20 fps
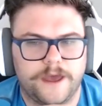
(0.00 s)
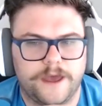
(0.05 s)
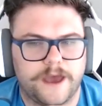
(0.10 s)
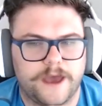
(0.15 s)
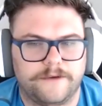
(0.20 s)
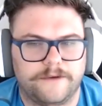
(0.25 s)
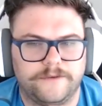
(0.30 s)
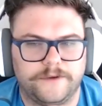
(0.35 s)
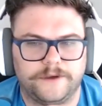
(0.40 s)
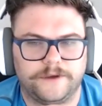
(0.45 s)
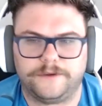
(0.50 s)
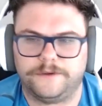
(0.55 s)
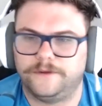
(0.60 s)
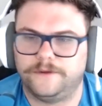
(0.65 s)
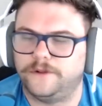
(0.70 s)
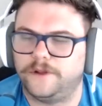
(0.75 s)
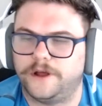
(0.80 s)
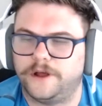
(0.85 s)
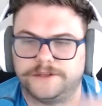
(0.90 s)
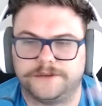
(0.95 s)
having
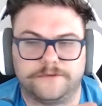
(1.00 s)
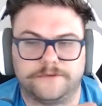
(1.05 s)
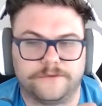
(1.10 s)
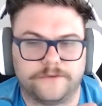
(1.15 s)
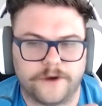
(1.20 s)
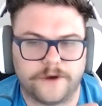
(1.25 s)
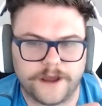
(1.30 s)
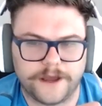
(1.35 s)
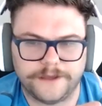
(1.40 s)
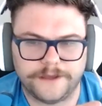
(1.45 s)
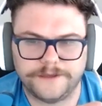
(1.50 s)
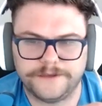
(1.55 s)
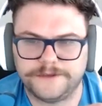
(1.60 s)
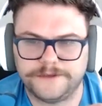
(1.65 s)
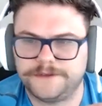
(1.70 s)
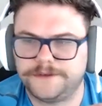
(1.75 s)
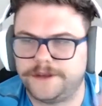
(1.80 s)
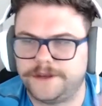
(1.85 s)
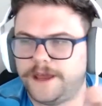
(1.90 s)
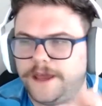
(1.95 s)
lots of
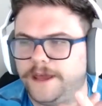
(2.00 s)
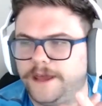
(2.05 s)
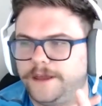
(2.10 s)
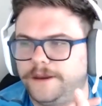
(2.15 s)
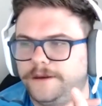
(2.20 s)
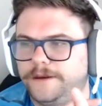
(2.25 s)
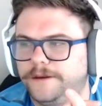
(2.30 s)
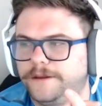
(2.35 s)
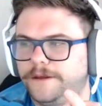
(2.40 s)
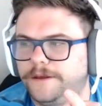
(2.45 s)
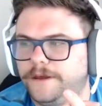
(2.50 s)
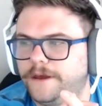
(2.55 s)
friends and,